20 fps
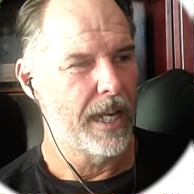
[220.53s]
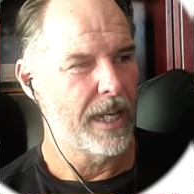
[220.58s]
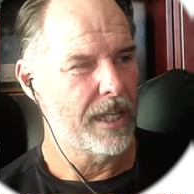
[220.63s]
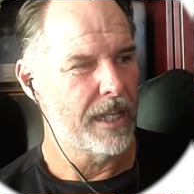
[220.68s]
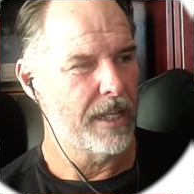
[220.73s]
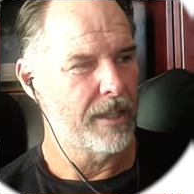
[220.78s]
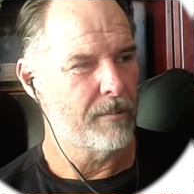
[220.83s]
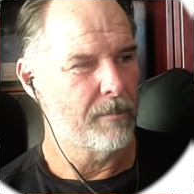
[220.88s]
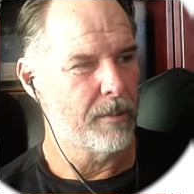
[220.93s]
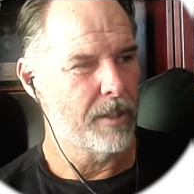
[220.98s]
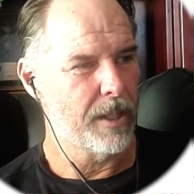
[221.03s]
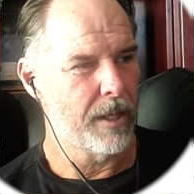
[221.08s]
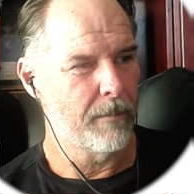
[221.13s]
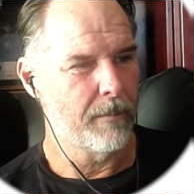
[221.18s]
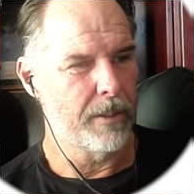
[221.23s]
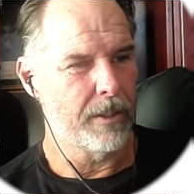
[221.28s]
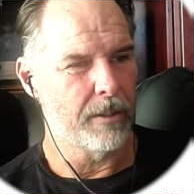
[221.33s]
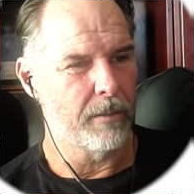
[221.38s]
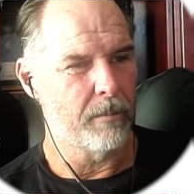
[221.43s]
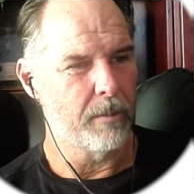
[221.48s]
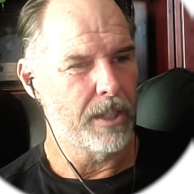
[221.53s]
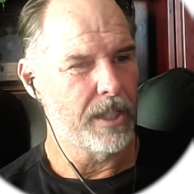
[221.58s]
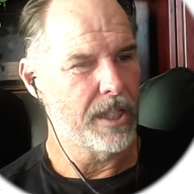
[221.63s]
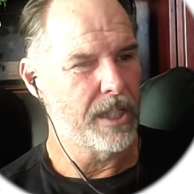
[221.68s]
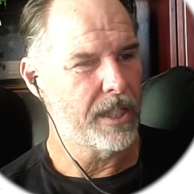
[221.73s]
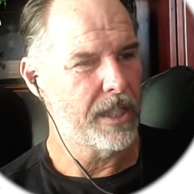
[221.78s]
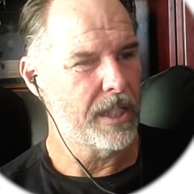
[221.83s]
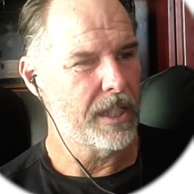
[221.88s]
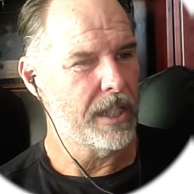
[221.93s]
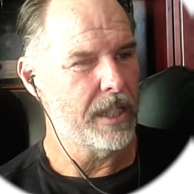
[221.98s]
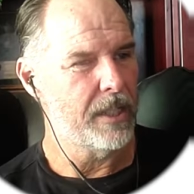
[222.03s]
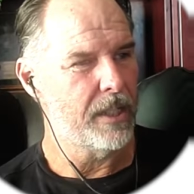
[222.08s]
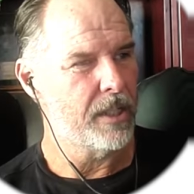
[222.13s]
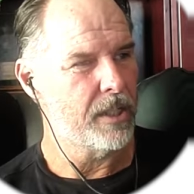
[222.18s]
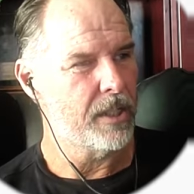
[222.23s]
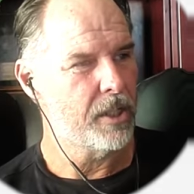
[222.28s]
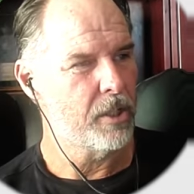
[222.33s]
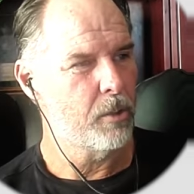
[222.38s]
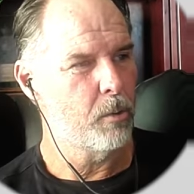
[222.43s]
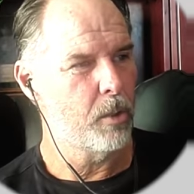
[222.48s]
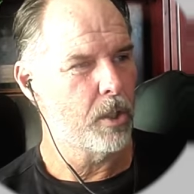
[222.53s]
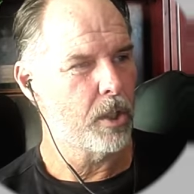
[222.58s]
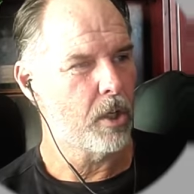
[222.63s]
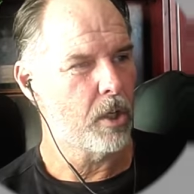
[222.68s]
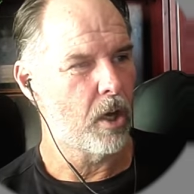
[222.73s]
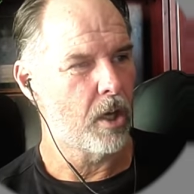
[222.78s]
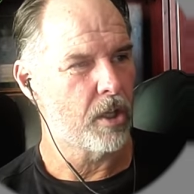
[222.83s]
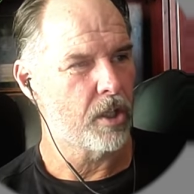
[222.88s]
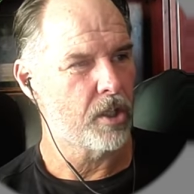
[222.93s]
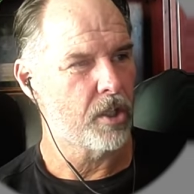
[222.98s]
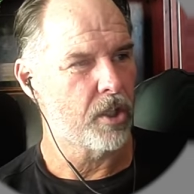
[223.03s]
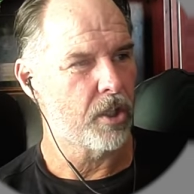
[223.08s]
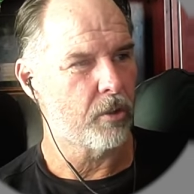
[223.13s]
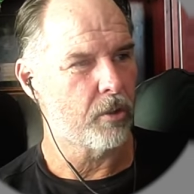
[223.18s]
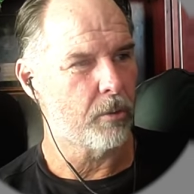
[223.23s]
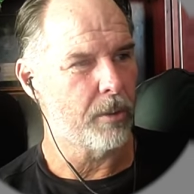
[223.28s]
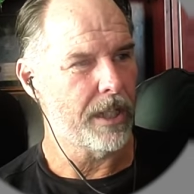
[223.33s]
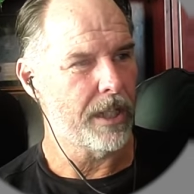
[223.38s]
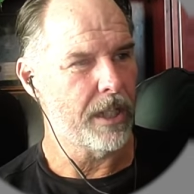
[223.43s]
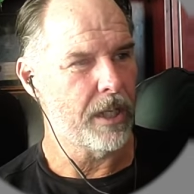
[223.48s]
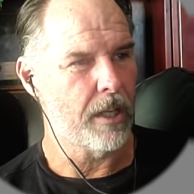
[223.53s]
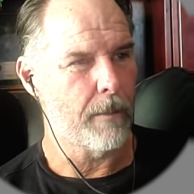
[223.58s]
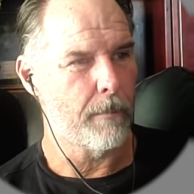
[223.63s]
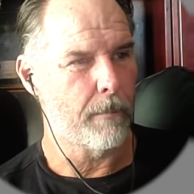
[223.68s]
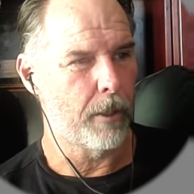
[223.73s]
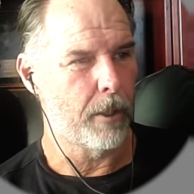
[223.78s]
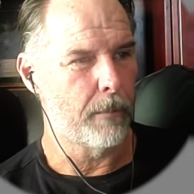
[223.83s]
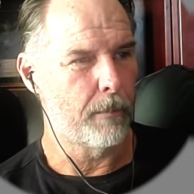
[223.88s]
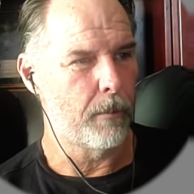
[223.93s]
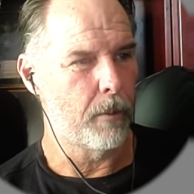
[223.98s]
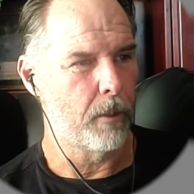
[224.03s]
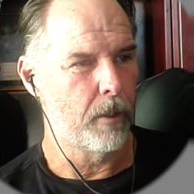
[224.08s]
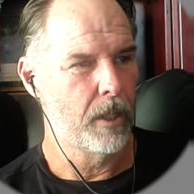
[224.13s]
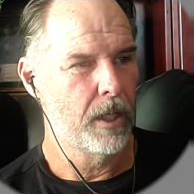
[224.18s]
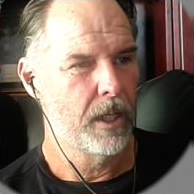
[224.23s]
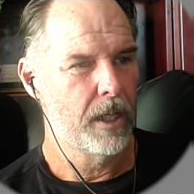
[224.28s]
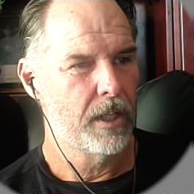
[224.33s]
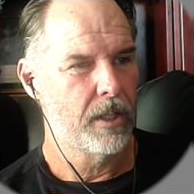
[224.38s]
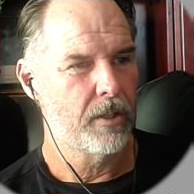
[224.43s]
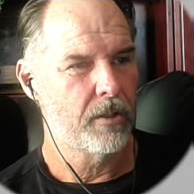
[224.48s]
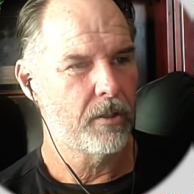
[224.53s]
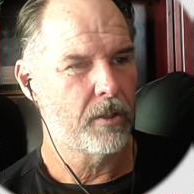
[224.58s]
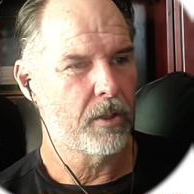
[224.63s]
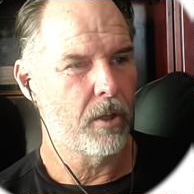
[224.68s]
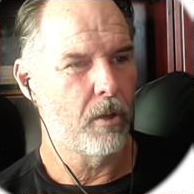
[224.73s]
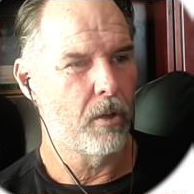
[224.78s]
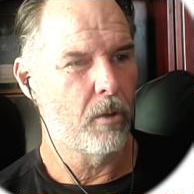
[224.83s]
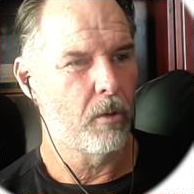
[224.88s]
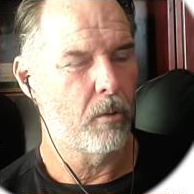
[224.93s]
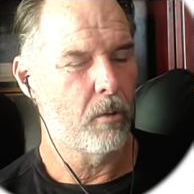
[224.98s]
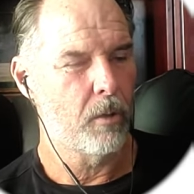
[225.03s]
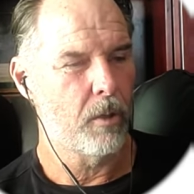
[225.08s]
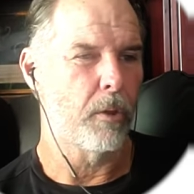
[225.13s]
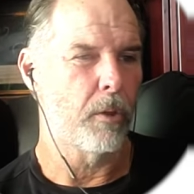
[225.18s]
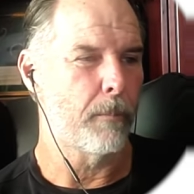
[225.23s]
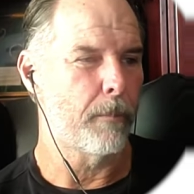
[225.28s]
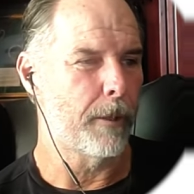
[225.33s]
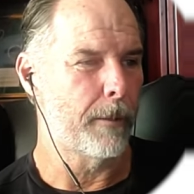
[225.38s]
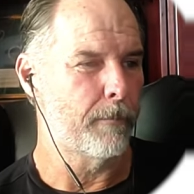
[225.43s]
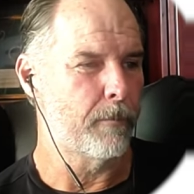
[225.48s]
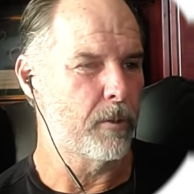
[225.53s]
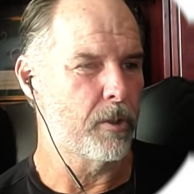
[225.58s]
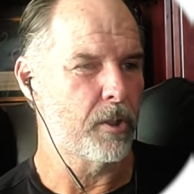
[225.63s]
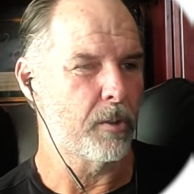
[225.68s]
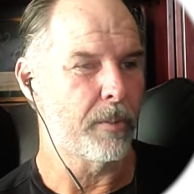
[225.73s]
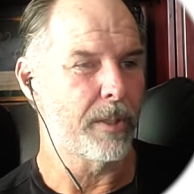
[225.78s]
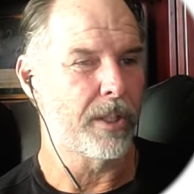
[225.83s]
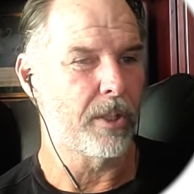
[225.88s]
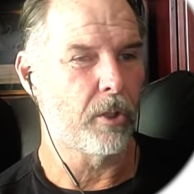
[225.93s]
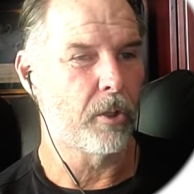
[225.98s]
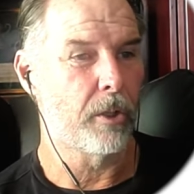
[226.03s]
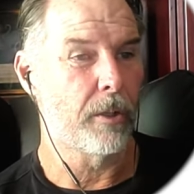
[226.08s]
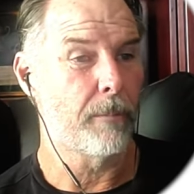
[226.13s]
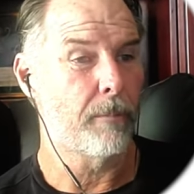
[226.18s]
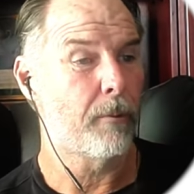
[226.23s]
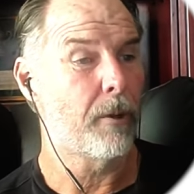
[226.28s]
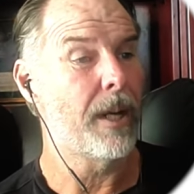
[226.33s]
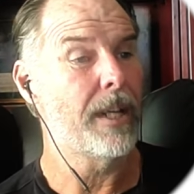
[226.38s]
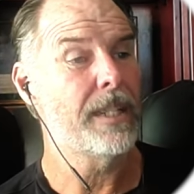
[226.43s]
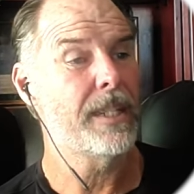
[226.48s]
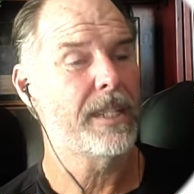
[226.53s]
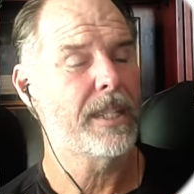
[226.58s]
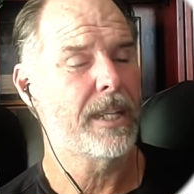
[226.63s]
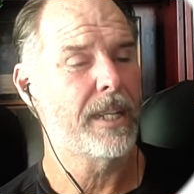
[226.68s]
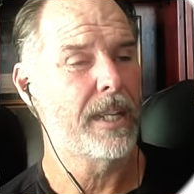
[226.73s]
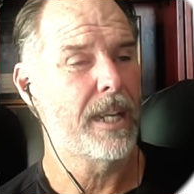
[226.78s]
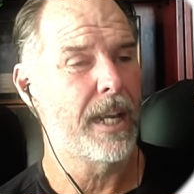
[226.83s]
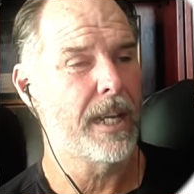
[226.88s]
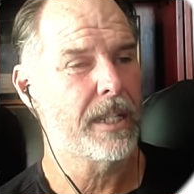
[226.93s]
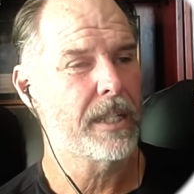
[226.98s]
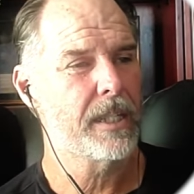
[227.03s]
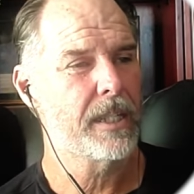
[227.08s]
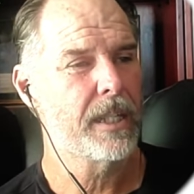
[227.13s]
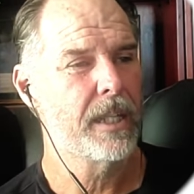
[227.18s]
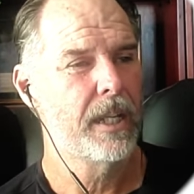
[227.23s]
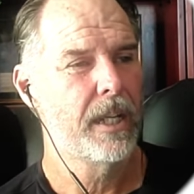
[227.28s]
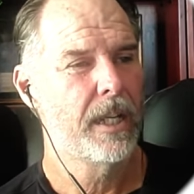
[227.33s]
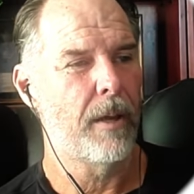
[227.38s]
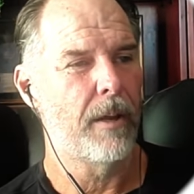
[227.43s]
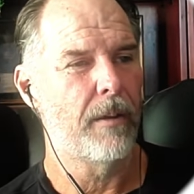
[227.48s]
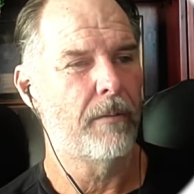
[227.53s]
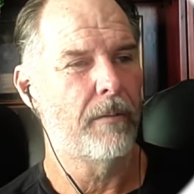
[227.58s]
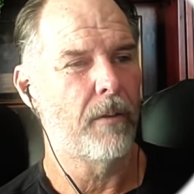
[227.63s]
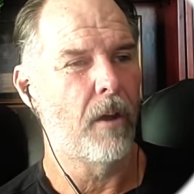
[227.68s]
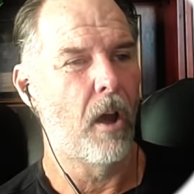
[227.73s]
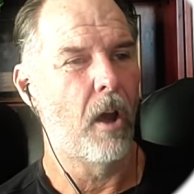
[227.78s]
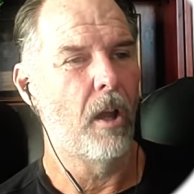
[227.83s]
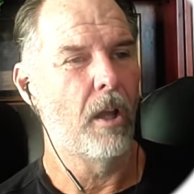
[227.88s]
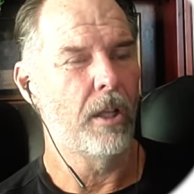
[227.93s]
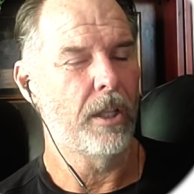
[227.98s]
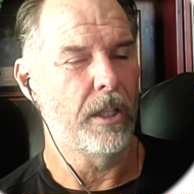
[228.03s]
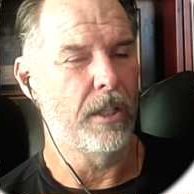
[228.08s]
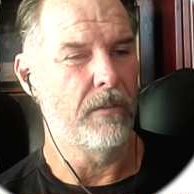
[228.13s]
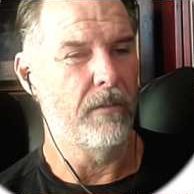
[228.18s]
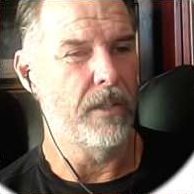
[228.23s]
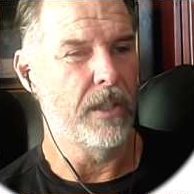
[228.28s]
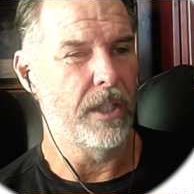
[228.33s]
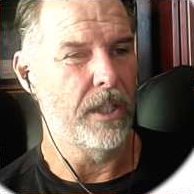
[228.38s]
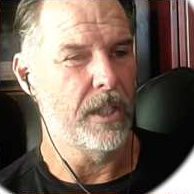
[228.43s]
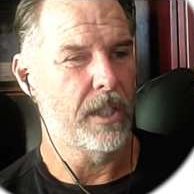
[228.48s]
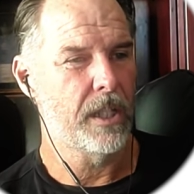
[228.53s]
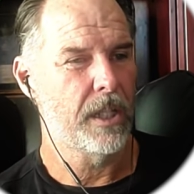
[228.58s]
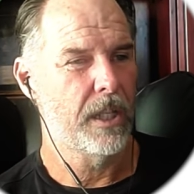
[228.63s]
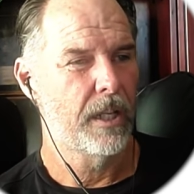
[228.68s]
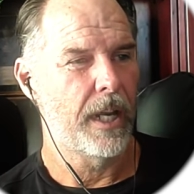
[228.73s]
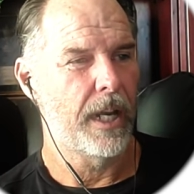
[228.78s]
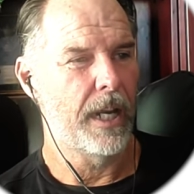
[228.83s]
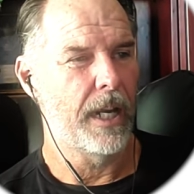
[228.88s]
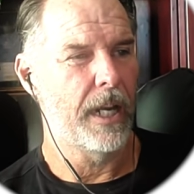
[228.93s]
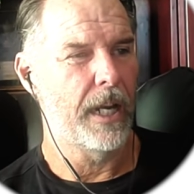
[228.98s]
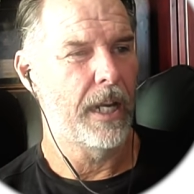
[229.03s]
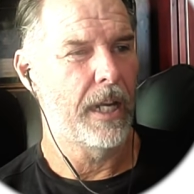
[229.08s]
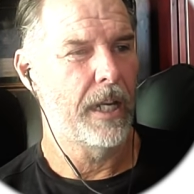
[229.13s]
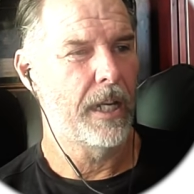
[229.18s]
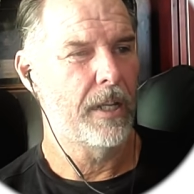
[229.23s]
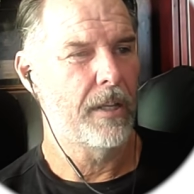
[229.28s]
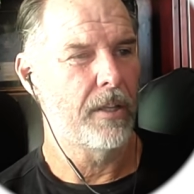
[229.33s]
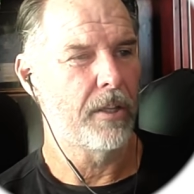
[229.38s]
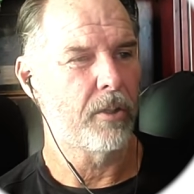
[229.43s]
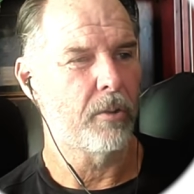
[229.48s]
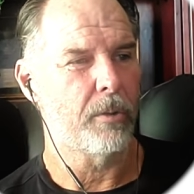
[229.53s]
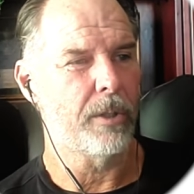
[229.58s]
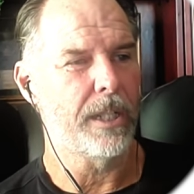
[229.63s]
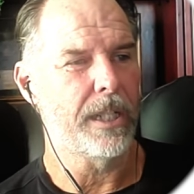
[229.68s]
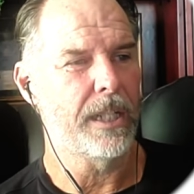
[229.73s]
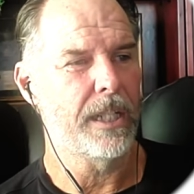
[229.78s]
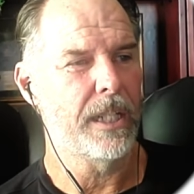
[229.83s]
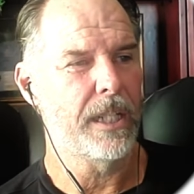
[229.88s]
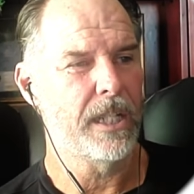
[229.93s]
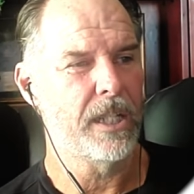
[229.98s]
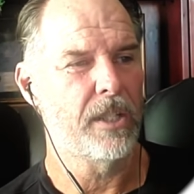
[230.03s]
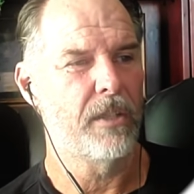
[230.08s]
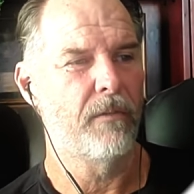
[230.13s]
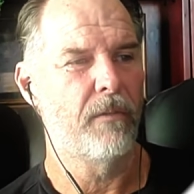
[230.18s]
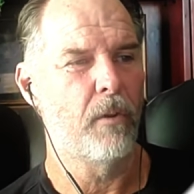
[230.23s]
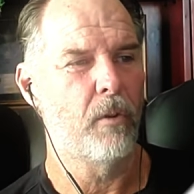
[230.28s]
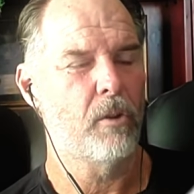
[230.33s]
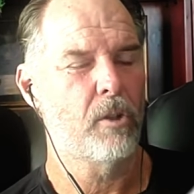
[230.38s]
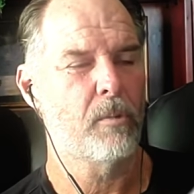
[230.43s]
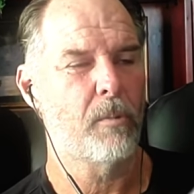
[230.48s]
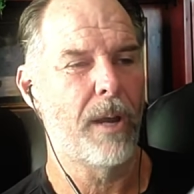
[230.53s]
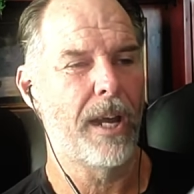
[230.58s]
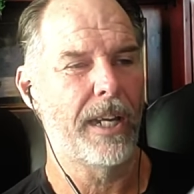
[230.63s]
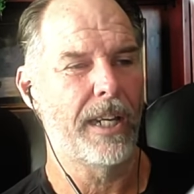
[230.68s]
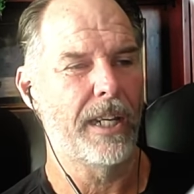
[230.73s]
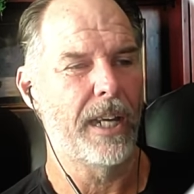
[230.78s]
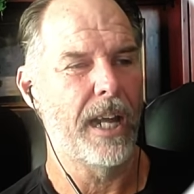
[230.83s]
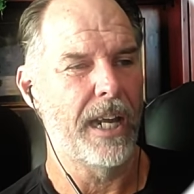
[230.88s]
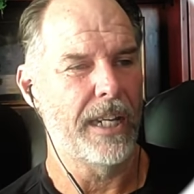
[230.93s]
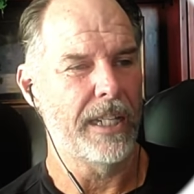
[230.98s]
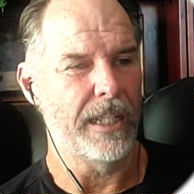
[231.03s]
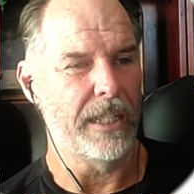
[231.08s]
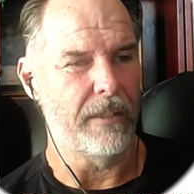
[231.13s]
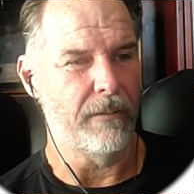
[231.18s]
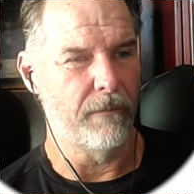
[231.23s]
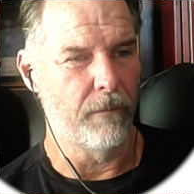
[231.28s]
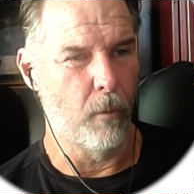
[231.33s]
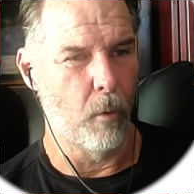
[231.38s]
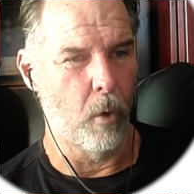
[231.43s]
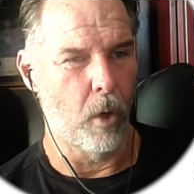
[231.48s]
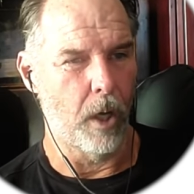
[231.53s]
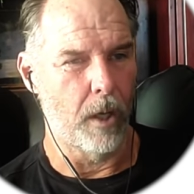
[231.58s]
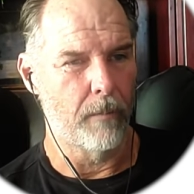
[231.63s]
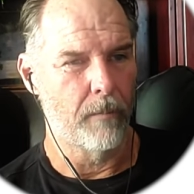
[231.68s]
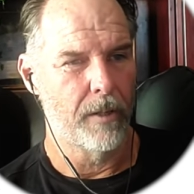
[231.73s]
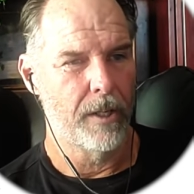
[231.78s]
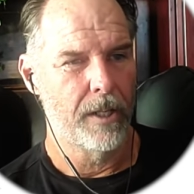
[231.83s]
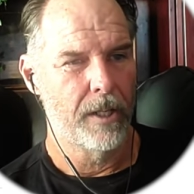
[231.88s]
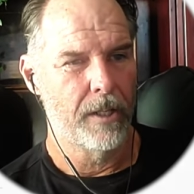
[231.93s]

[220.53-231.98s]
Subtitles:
As we come here, we see that two of the cars, the green and the purple. So the purple is the recurrent price index of all EVs, and the green is the Volkswagen ID.4.